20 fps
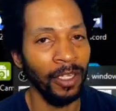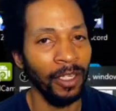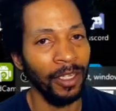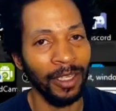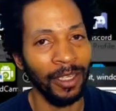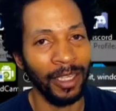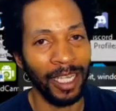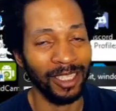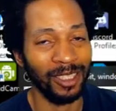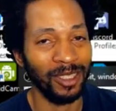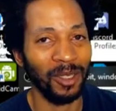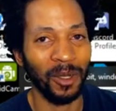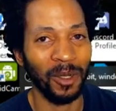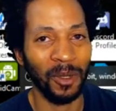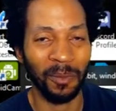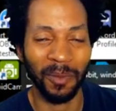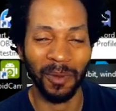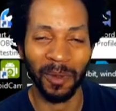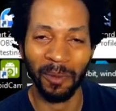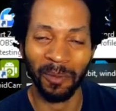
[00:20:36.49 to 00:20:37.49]
That's
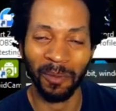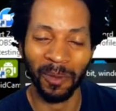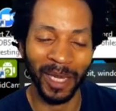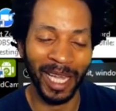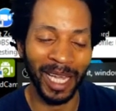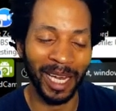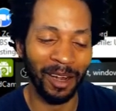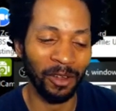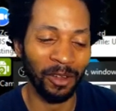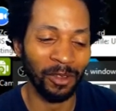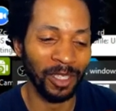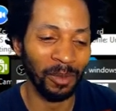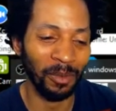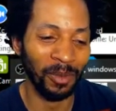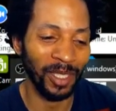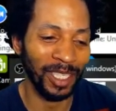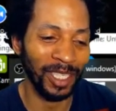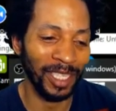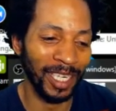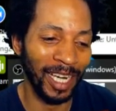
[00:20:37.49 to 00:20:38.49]
dope. I'm glad I was able to
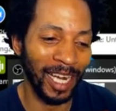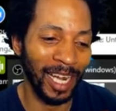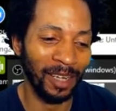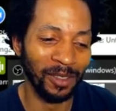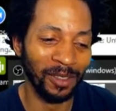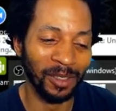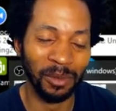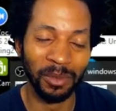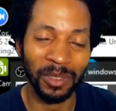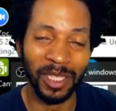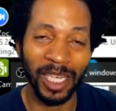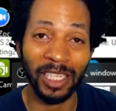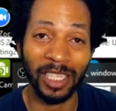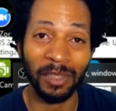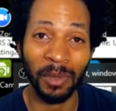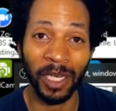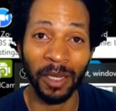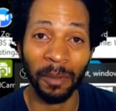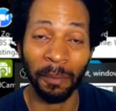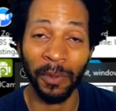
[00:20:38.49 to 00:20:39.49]
get out. Sometimes my
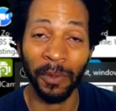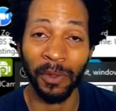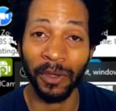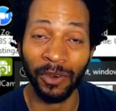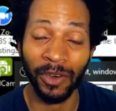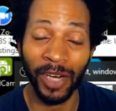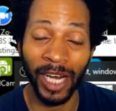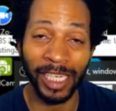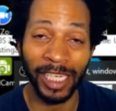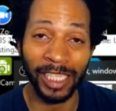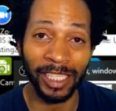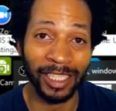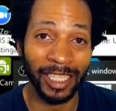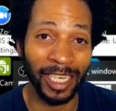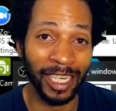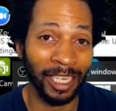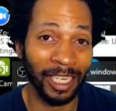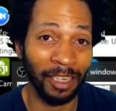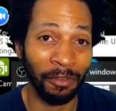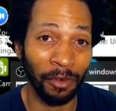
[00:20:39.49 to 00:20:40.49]
computer crashes and I
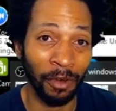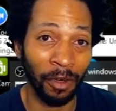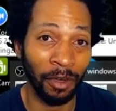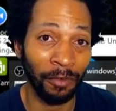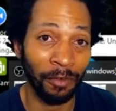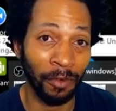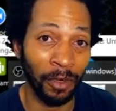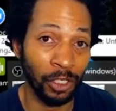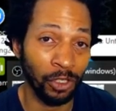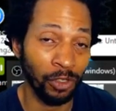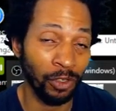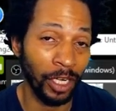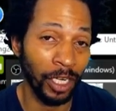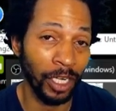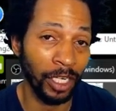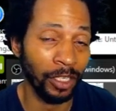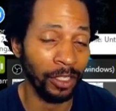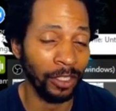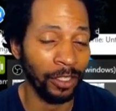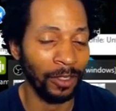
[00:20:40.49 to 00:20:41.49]
get very
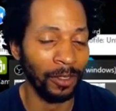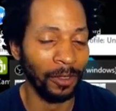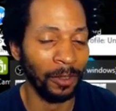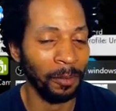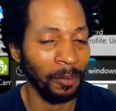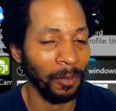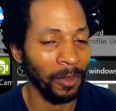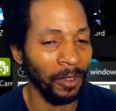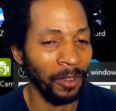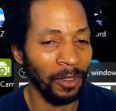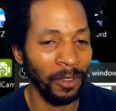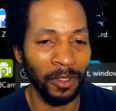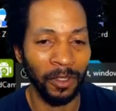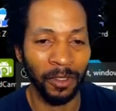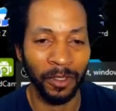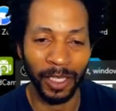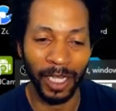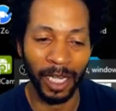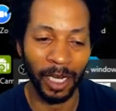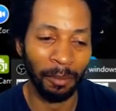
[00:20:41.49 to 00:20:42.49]
frustrated, so
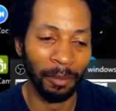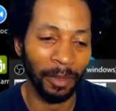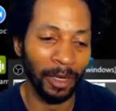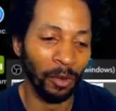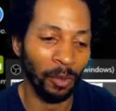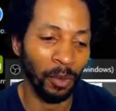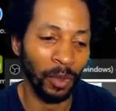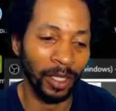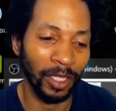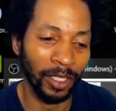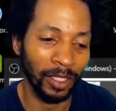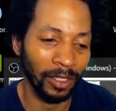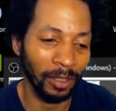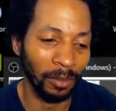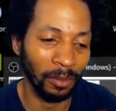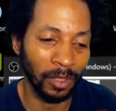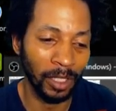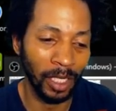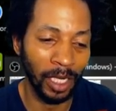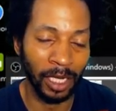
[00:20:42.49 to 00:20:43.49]
you gotta bear with it
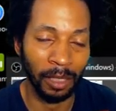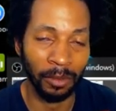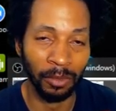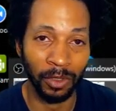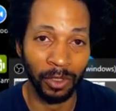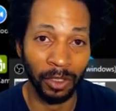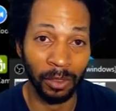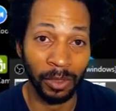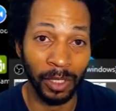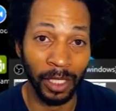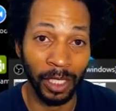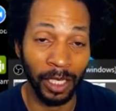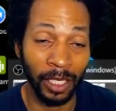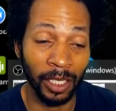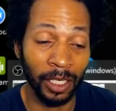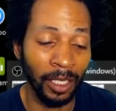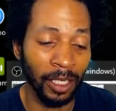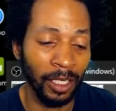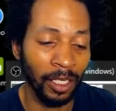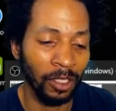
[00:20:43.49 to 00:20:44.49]
sometimes, you know what I'm saying?
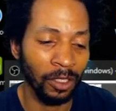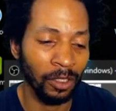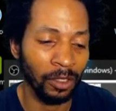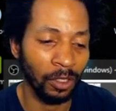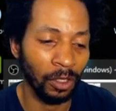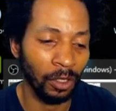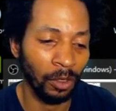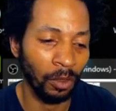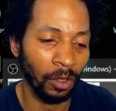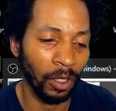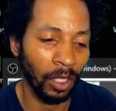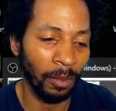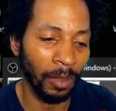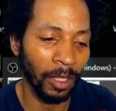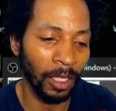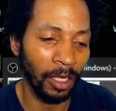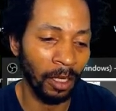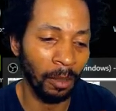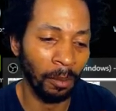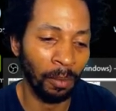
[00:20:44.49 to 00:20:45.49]
So let me
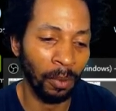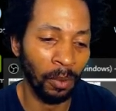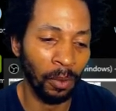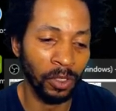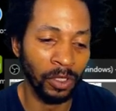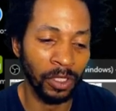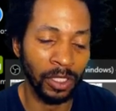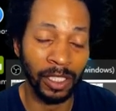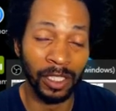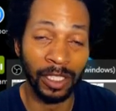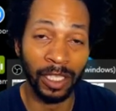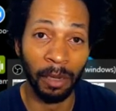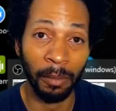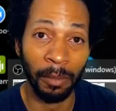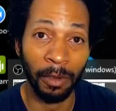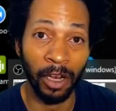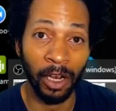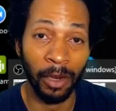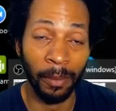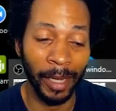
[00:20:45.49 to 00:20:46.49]
pause this and I'll be
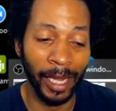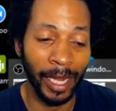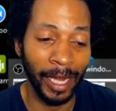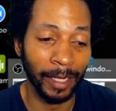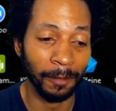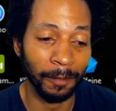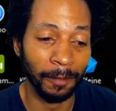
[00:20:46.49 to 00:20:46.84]
right back.